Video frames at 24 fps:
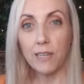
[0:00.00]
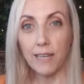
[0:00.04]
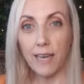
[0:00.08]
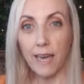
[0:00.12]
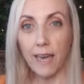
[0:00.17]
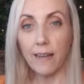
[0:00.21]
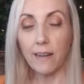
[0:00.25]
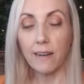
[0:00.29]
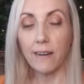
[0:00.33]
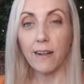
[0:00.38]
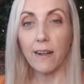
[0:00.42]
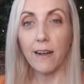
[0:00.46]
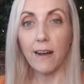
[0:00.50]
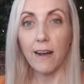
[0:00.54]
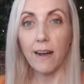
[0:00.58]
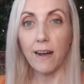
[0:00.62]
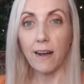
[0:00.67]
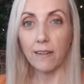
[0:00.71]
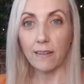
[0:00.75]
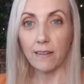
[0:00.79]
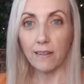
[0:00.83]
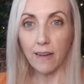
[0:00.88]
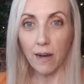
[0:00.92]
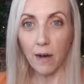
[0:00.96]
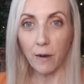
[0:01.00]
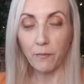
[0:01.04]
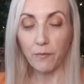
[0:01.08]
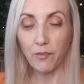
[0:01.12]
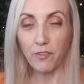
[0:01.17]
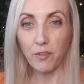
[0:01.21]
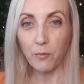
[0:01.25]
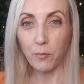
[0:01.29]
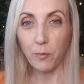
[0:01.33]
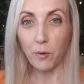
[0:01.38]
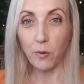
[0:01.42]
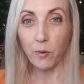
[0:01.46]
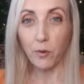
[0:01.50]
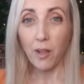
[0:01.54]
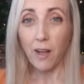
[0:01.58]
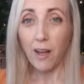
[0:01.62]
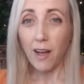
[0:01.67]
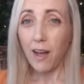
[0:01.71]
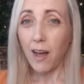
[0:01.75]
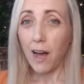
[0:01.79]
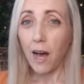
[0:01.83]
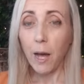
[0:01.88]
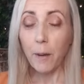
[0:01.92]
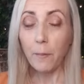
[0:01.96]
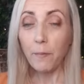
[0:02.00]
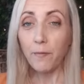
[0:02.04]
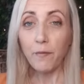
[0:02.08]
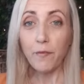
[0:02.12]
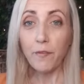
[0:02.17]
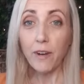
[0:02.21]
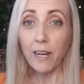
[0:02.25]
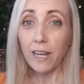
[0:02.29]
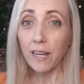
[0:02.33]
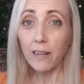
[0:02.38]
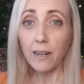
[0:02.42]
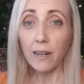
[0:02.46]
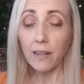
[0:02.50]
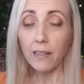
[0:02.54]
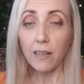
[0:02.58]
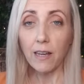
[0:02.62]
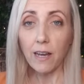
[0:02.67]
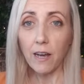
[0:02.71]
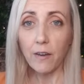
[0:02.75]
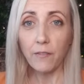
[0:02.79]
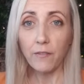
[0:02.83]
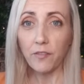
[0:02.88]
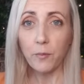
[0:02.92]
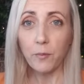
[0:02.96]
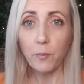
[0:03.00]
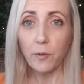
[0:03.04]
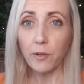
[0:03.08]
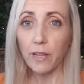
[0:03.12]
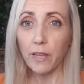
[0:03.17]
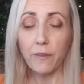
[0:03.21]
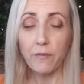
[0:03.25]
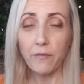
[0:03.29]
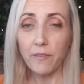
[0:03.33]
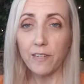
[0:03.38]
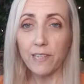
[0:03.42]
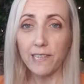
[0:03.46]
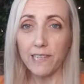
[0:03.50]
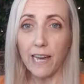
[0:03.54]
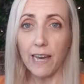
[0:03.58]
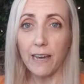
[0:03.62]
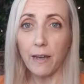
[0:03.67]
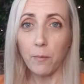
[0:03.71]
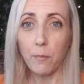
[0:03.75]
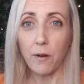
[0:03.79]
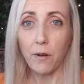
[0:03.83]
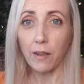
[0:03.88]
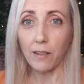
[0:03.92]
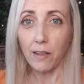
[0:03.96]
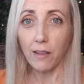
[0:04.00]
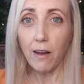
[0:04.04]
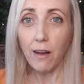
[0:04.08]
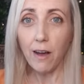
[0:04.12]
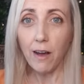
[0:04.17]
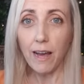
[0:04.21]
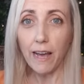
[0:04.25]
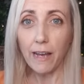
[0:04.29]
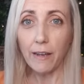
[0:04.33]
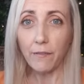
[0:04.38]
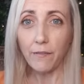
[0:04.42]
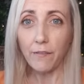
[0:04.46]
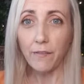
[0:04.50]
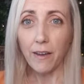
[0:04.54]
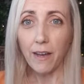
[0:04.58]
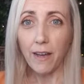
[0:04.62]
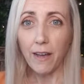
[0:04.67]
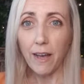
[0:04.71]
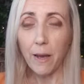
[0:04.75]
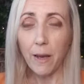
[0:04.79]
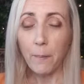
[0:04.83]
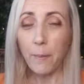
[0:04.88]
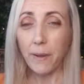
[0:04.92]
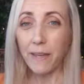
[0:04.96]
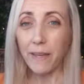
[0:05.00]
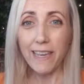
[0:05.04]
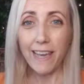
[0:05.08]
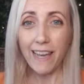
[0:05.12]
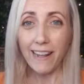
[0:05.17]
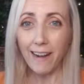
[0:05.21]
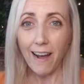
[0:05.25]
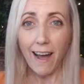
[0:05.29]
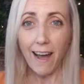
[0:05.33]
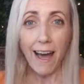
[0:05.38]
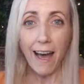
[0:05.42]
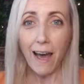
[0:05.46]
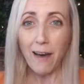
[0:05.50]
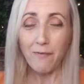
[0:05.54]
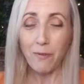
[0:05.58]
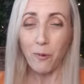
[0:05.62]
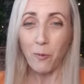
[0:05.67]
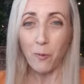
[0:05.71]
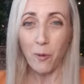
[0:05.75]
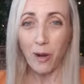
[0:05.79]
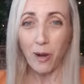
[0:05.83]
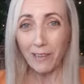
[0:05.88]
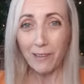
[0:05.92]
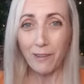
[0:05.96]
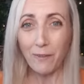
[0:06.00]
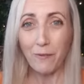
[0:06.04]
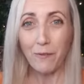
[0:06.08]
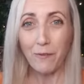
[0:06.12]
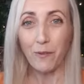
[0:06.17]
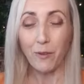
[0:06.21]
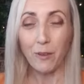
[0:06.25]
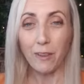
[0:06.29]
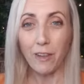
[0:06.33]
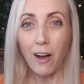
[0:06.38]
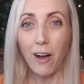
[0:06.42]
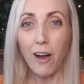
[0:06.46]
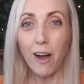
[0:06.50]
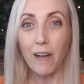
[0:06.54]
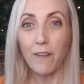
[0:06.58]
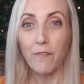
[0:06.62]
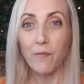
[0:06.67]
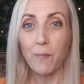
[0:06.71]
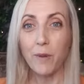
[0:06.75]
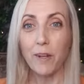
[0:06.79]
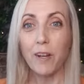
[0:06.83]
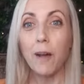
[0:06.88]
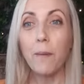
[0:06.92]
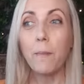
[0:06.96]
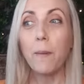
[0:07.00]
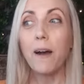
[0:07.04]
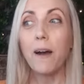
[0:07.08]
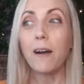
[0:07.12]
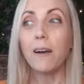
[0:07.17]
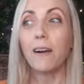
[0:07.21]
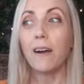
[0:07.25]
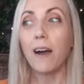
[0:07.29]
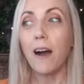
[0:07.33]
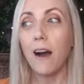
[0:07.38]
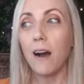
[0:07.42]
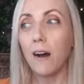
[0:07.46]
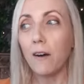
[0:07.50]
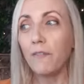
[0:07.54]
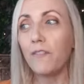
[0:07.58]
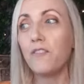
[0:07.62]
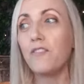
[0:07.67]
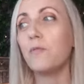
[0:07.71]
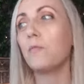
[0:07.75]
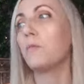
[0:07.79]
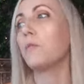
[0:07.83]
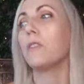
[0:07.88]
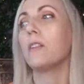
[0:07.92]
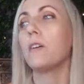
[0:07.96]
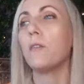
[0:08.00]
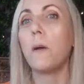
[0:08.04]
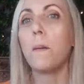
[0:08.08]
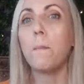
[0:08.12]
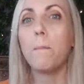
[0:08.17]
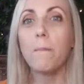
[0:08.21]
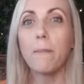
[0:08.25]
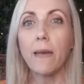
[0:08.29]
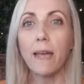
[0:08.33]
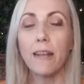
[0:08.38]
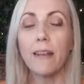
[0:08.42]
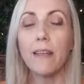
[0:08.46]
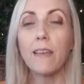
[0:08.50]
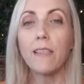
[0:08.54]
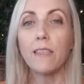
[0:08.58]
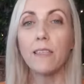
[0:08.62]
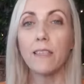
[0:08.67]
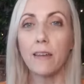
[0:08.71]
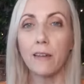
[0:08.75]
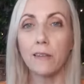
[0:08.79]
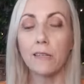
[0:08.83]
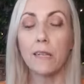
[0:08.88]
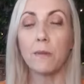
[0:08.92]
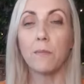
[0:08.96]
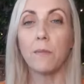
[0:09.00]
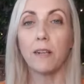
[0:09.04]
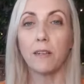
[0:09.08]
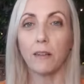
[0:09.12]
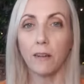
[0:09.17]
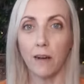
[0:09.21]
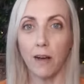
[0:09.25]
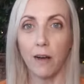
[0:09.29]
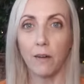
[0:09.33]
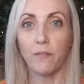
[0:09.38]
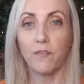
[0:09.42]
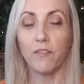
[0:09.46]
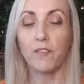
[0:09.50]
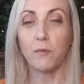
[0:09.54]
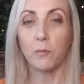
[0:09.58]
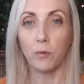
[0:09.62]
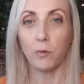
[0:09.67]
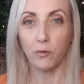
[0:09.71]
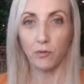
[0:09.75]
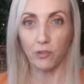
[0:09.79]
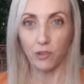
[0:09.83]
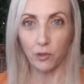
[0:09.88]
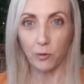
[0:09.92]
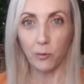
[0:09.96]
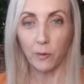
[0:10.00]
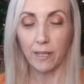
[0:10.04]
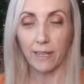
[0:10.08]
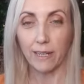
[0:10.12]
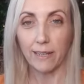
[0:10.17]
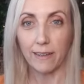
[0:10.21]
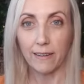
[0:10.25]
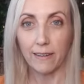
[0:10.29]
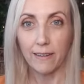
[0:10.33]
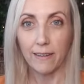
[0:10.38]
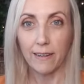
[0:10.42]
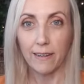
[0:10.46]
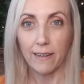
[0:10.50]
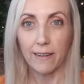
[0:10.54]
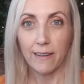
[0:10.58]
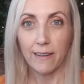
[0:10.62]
get uncomfortable. I'm friggin' uncomfortable every day of my life, but yet I have a wonderful life, but I'm uncomfortable. There are many things I'm uncomfortable doing,